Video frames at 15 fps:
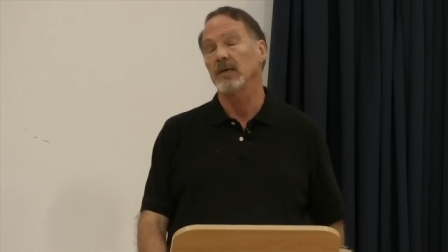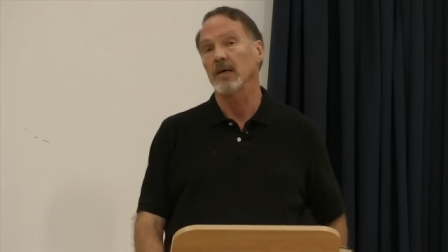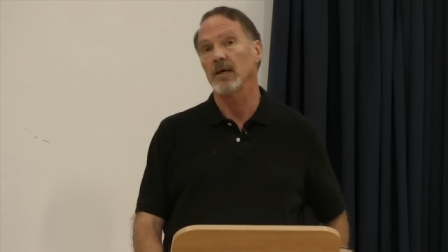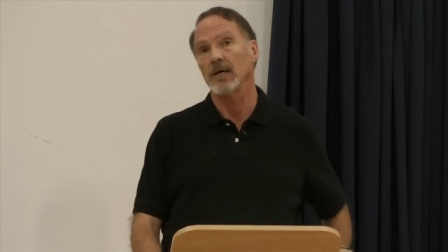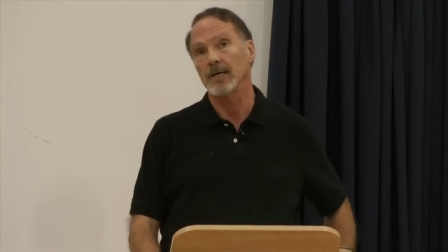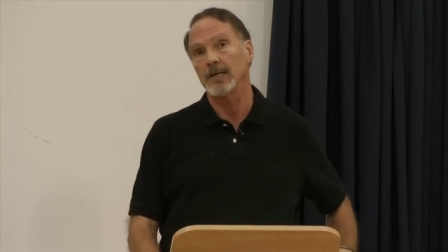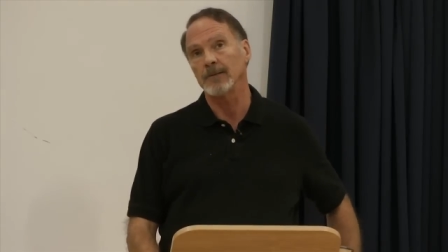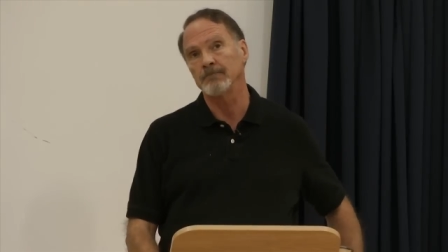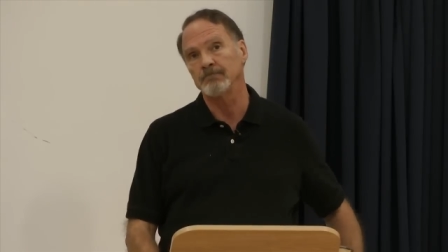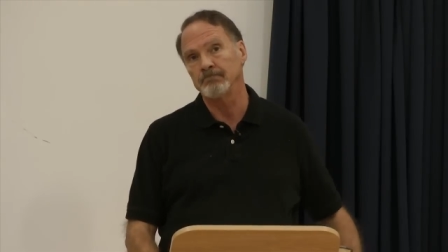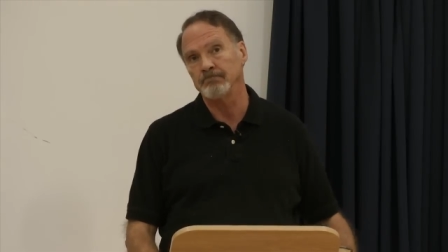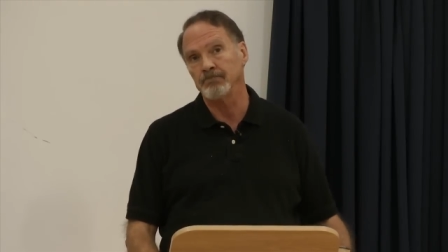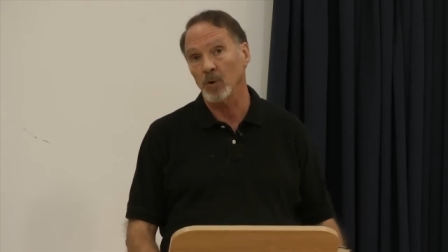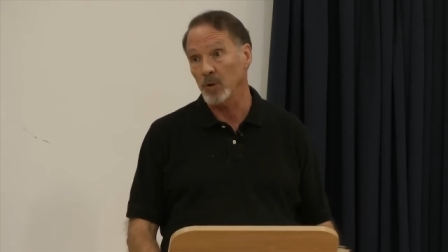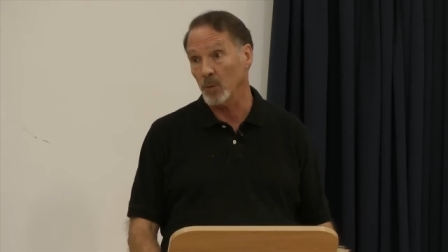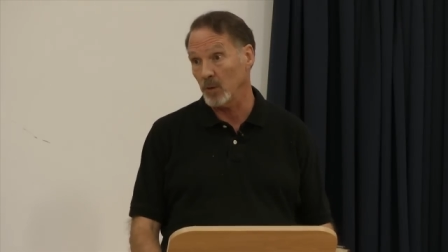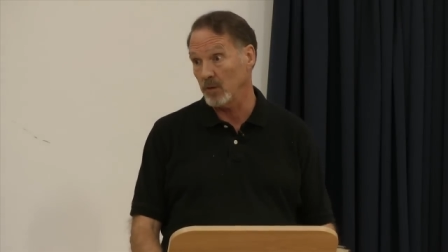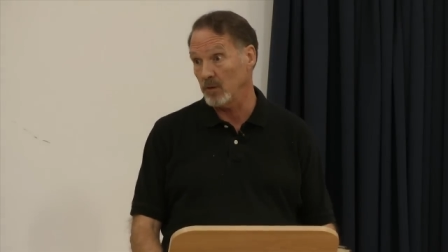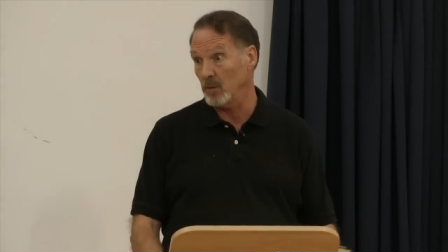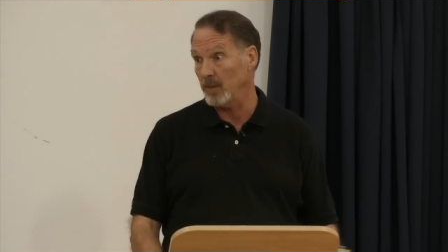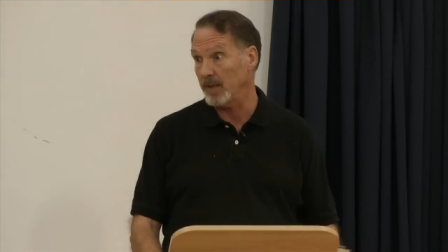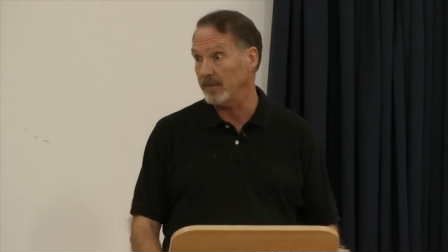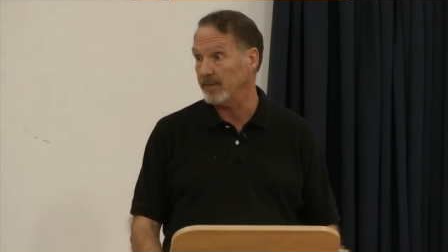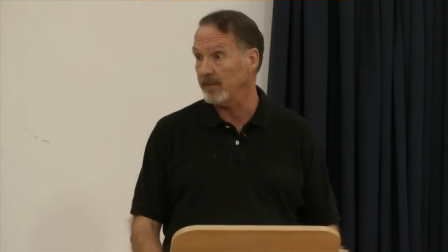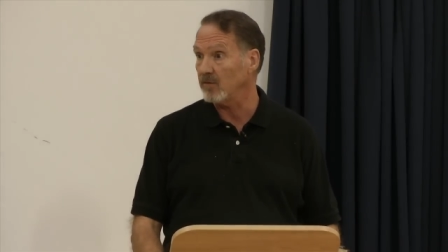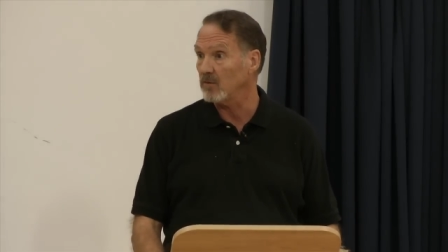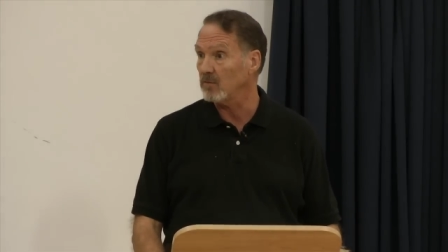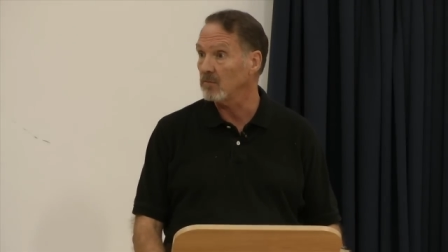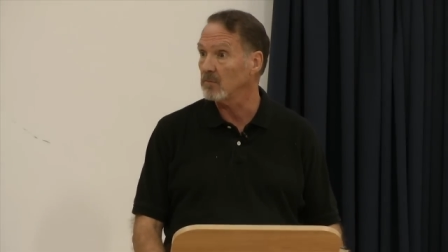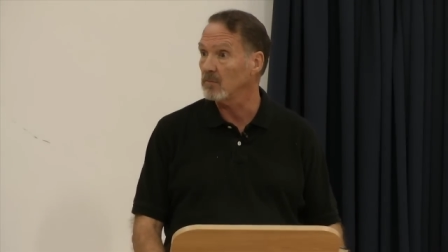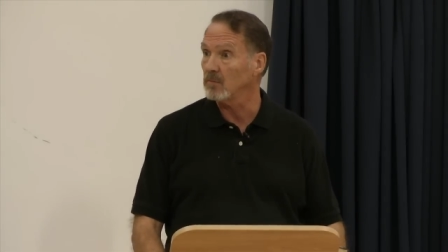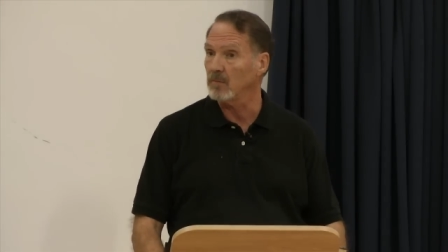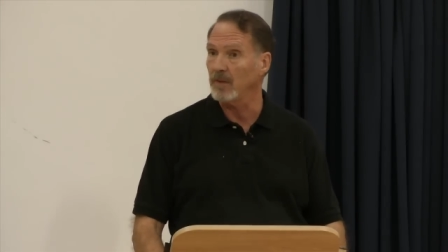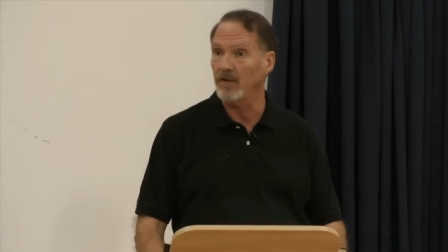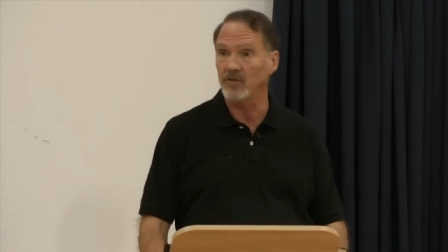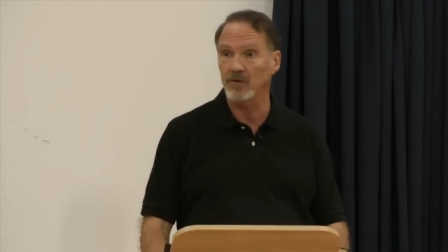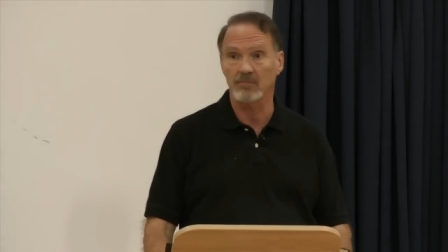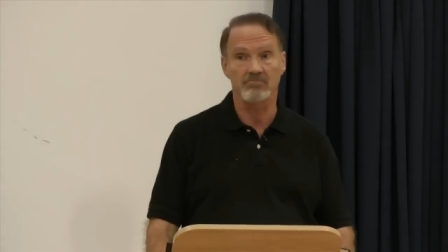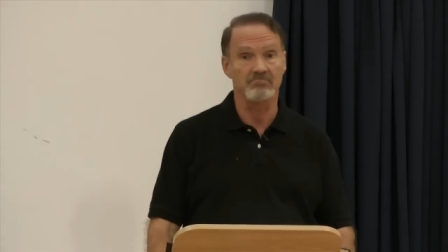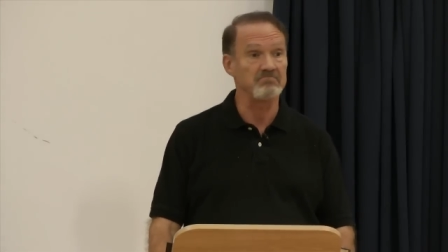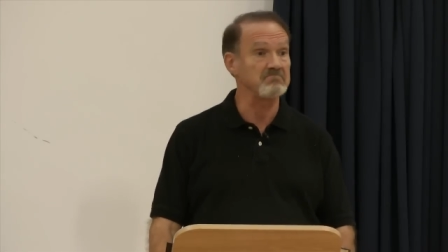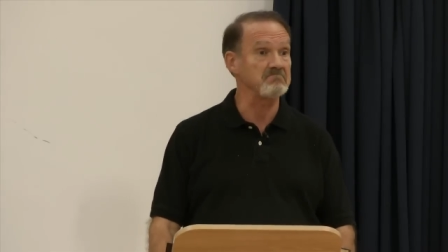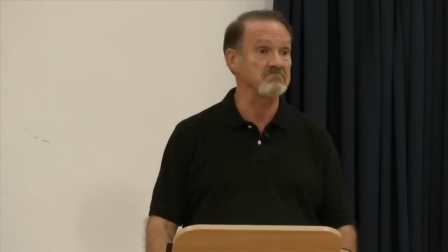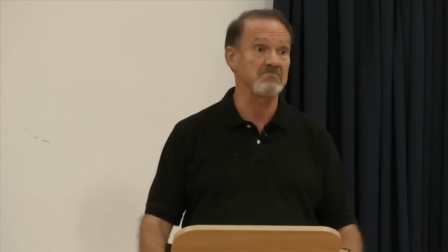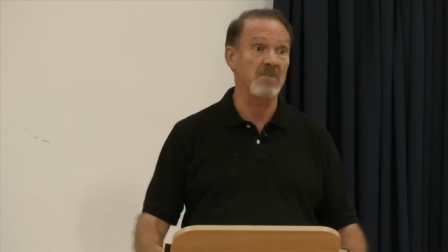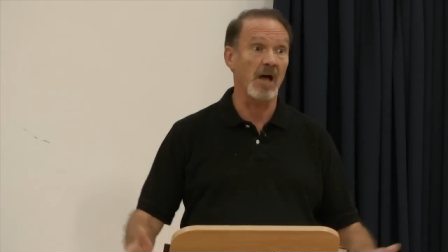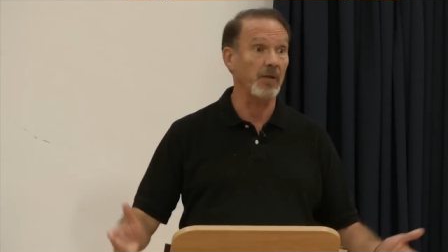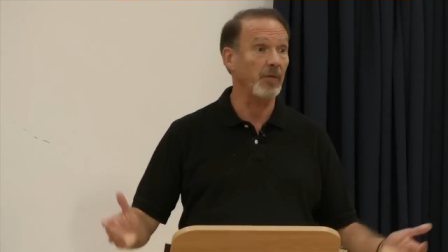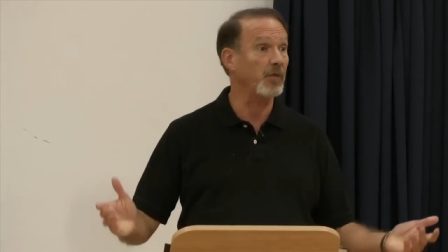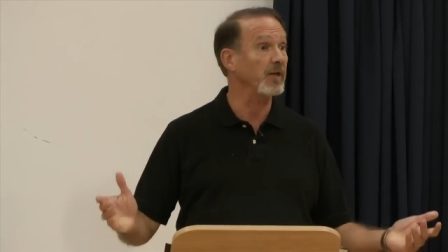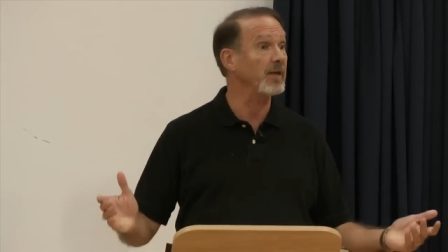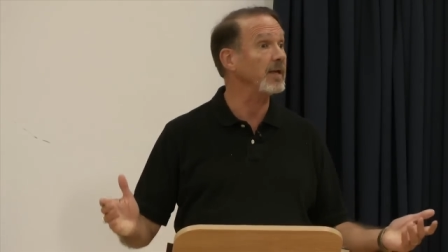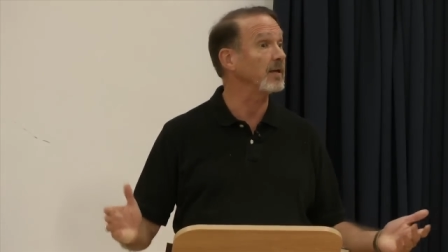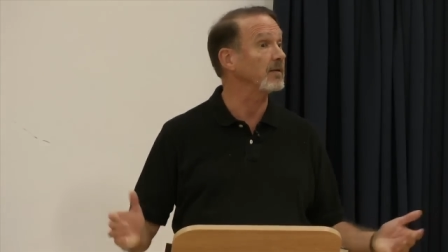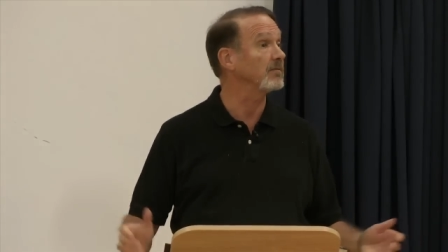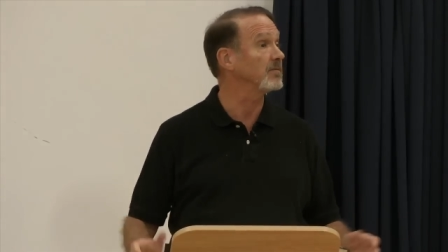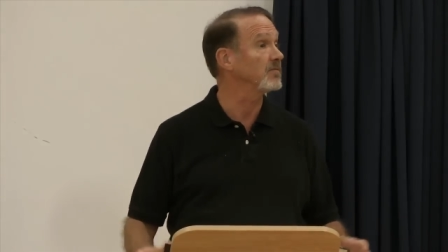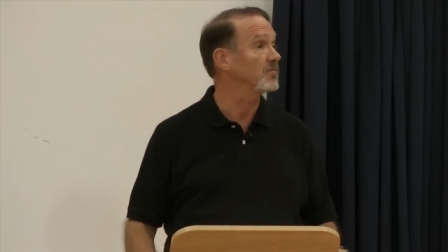What do you want to do about this?" And I said, "Not a thing.